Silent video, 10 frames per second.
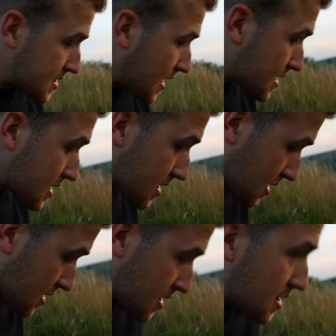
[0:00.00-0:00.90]
take
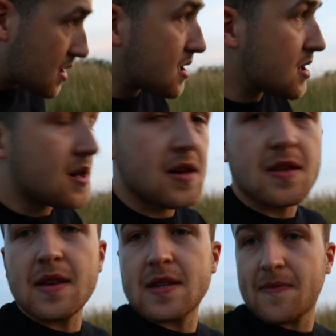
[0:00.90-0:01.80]

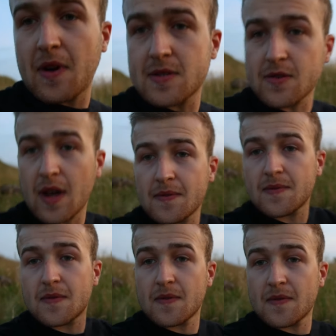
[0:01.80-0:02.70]
this
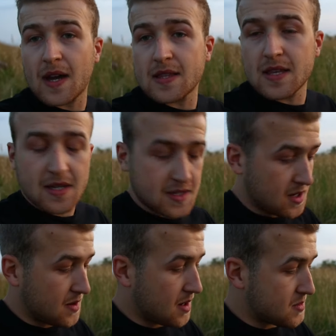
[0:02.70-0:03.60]
photograph finally
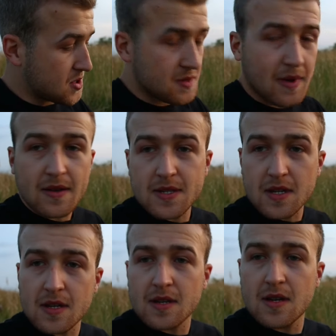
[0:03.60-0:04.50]
so I'm just about
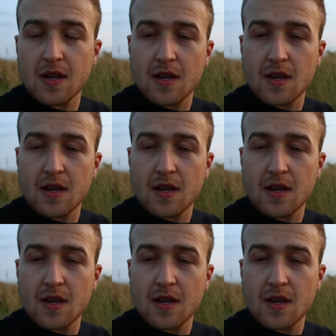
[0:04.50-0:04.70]
to